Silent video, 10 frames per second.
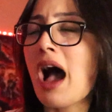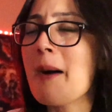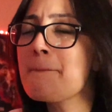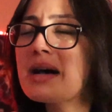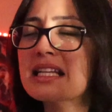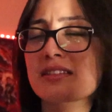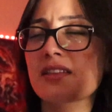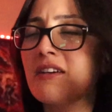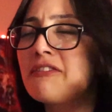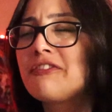I must
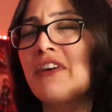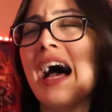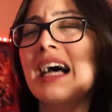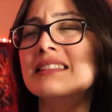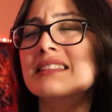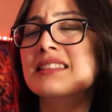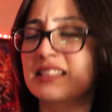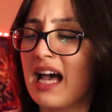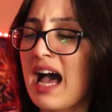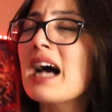confess,
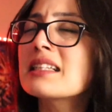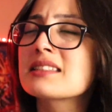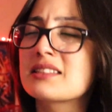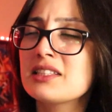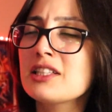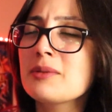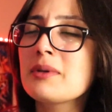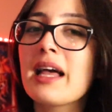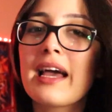a civil